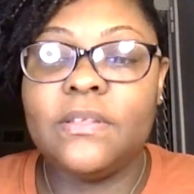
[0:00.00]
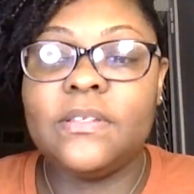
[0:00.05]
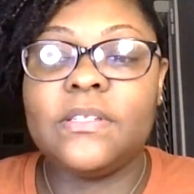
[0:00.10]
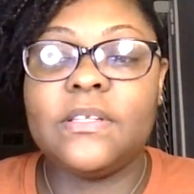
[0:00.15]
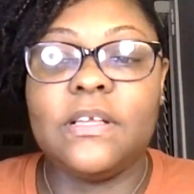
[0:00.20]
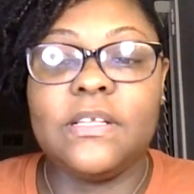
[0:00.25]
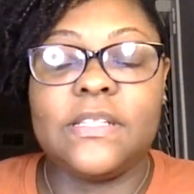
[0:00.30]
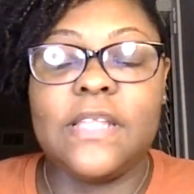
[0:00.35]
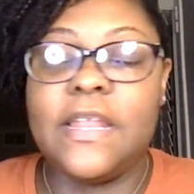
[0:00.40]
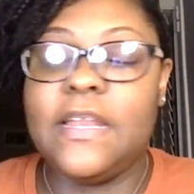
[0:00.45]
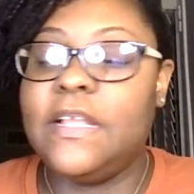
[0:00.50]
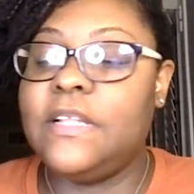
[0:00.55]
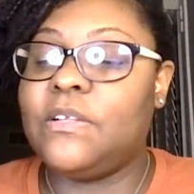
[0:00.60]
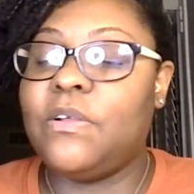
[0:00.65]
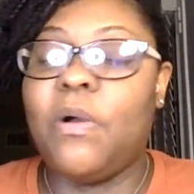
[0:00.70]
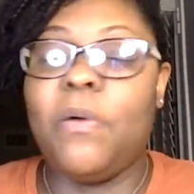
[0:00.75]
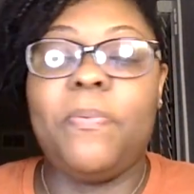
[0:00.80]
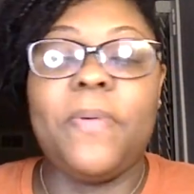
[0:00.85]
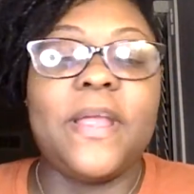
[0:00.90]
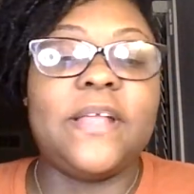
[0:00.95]
because they need to
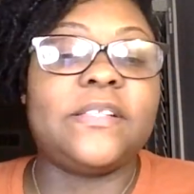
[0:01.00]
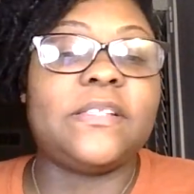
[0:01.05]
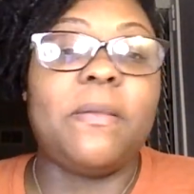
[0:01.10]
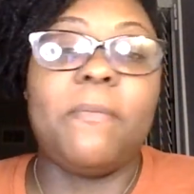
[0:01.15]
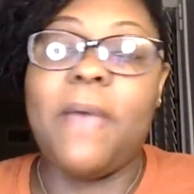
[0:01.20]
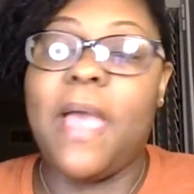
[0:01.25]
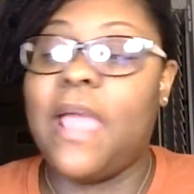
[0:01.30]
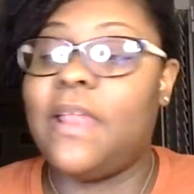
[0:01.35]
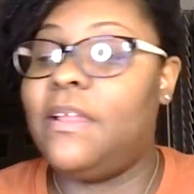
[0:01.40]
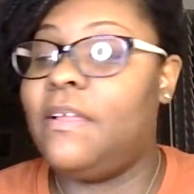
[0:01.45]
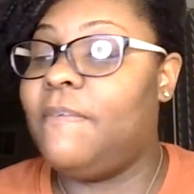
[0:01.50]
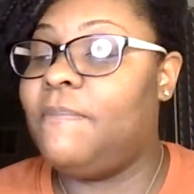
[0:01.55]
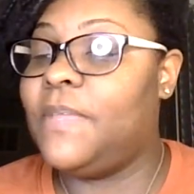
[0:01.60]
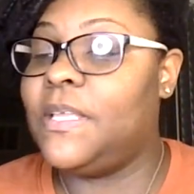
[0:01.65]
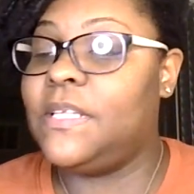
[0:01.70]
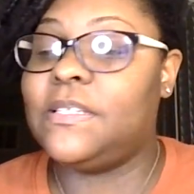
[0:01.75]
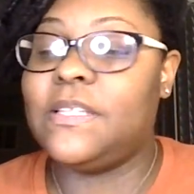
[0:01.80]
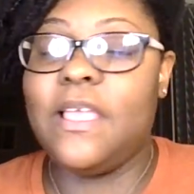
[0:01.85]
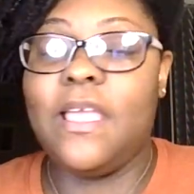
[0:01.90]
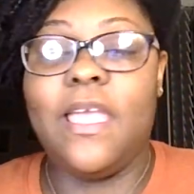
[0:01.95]
go pay somebody a
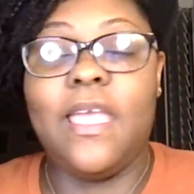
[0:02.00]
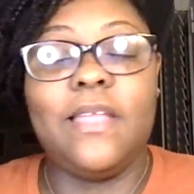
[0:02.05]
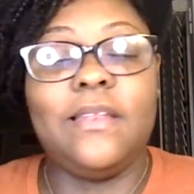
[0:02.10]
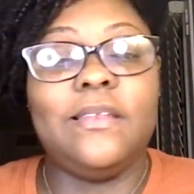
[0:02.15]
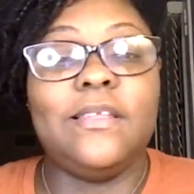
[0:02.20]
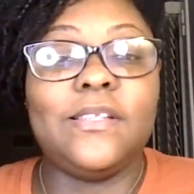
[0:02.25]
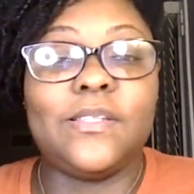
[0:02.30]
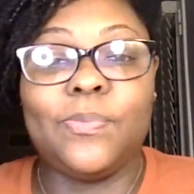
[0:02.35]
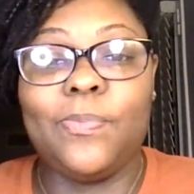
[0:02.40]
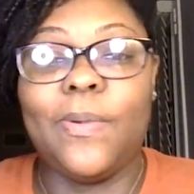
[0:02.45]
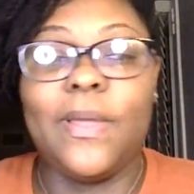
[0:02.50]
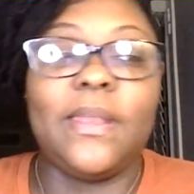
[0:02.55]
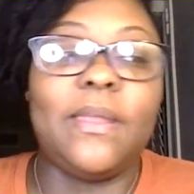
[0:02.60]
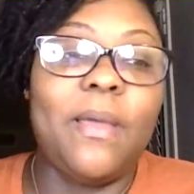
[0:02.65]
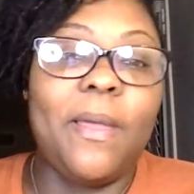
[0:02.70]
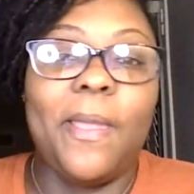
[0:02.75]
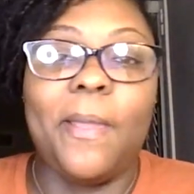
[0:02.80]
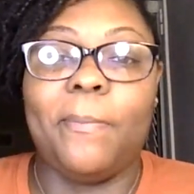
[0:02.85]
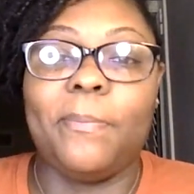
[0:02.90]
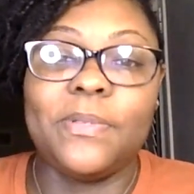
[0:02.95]
visit, and this for
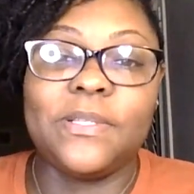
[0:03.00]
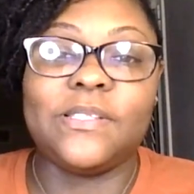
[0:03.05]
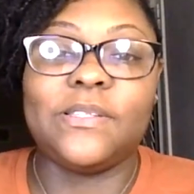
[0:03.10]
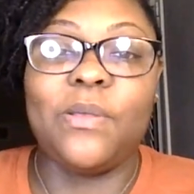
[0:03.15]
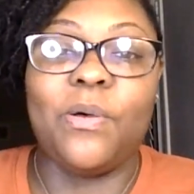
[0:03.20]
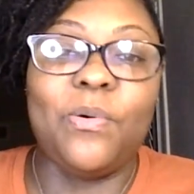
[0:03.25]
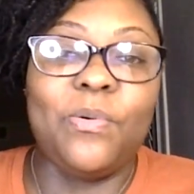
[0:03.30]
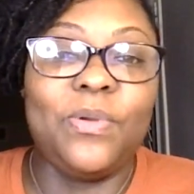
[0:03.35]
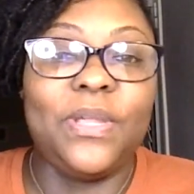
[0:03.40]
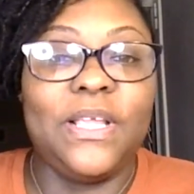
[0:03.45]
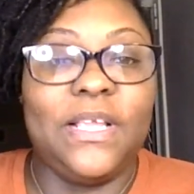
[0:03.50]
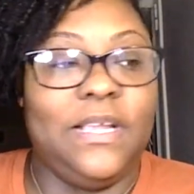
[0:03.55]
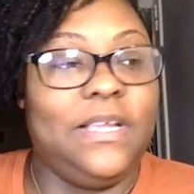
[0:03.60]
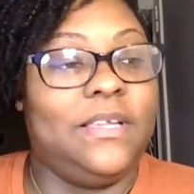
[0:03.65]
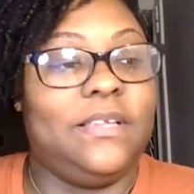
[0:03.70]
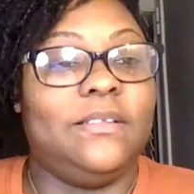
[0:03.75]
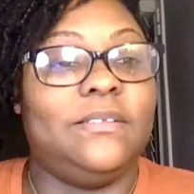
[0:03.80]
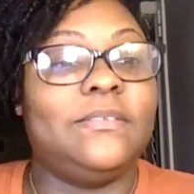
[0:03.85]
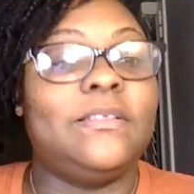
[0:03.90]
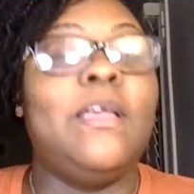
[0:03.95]
the episode end.